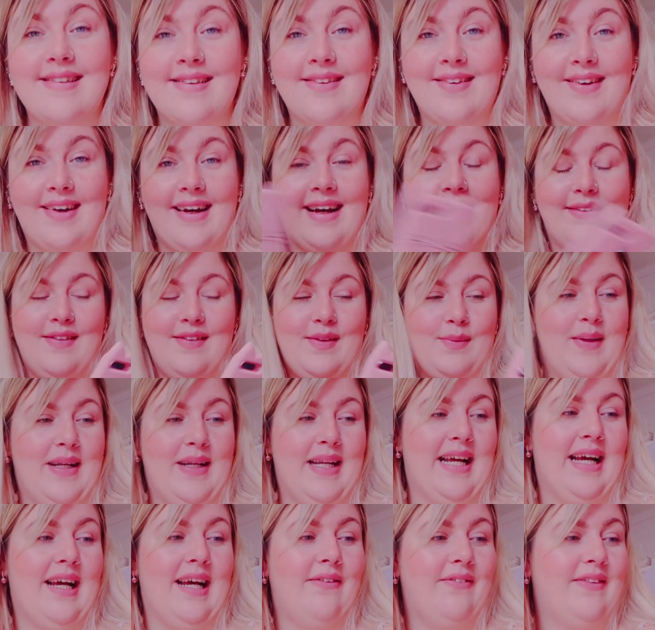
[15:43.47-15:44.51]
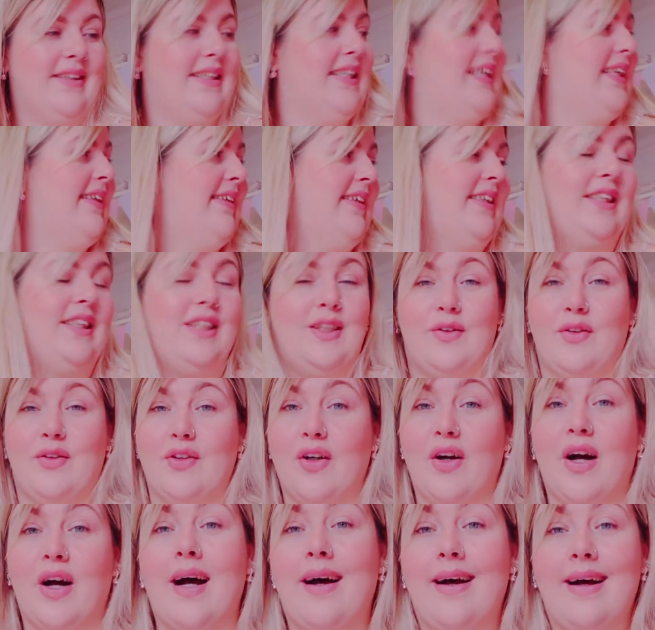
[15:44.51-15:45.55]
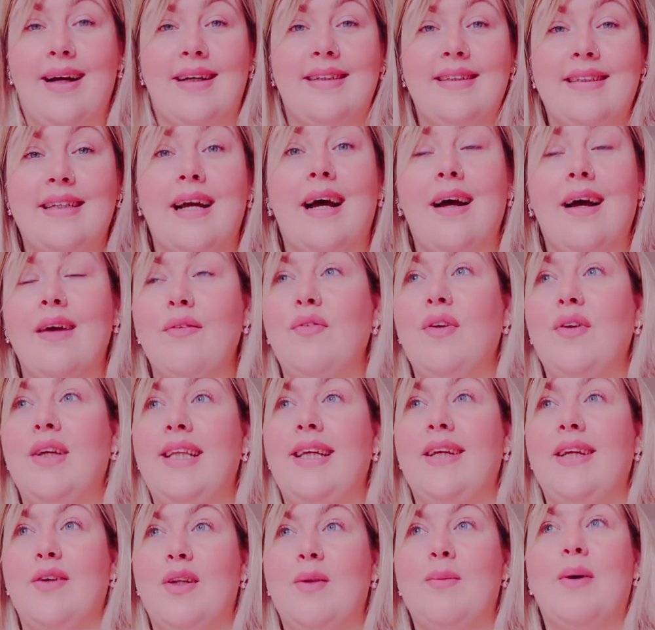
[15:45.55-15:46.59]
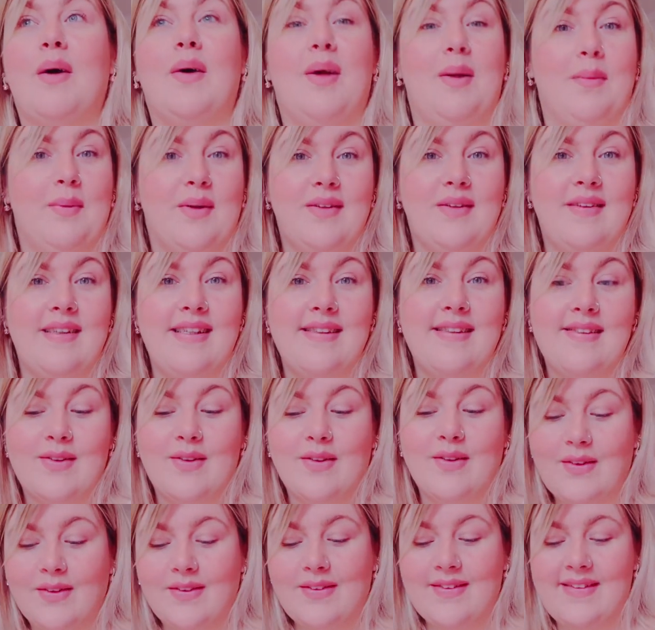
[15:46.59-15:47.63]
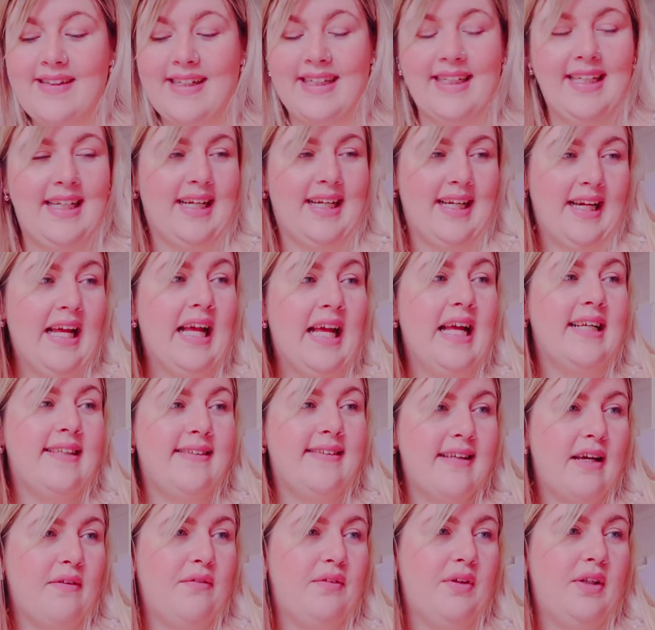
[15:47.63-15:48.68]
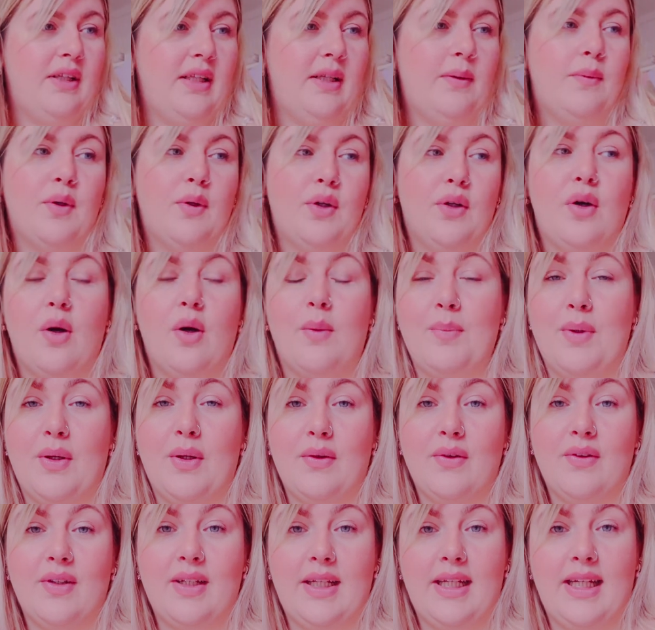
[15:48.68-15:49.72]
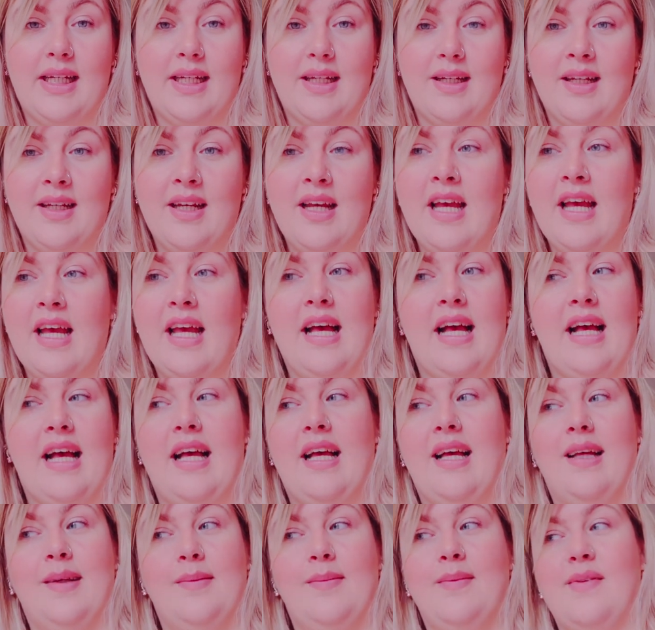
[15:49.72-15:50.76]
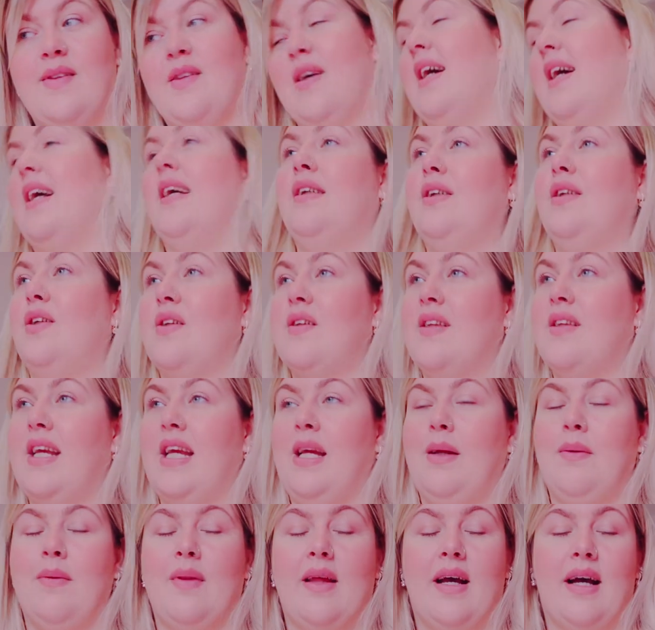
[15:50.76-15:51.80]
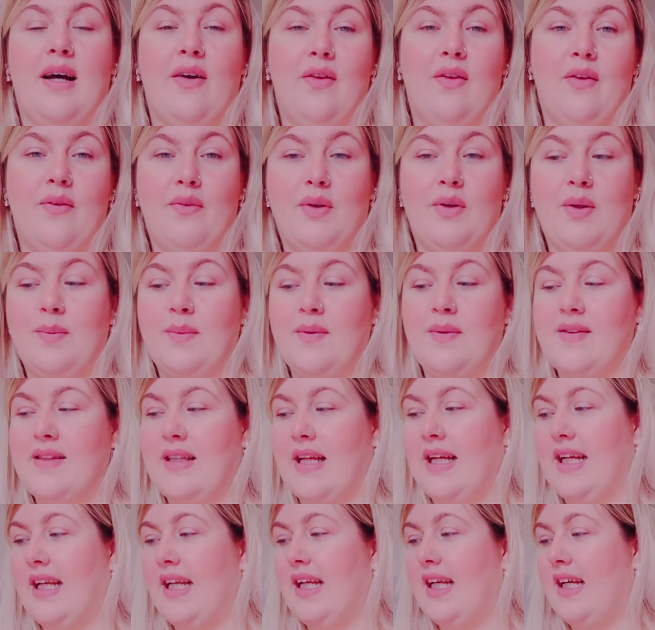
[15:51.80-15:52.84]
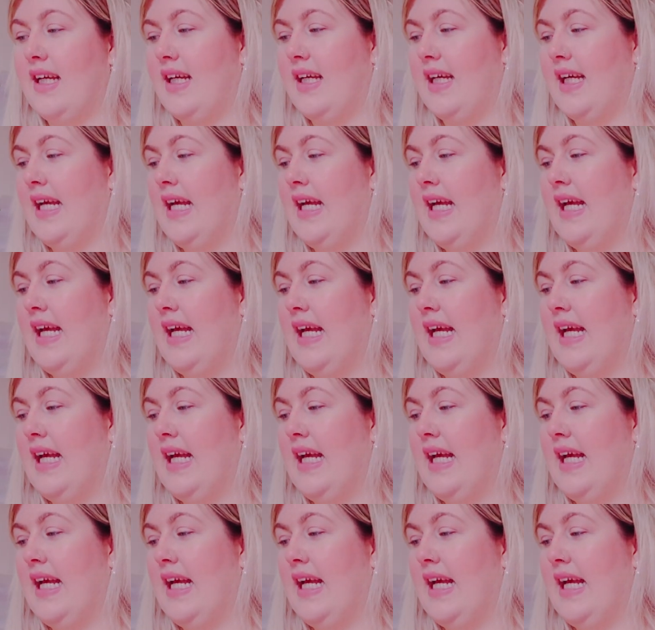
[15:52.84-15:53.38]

So I spent half the day in the studio and I'm feeling good about it because it's so cozy in here. Definitely want a computer in here, so I can just keep that other room as like a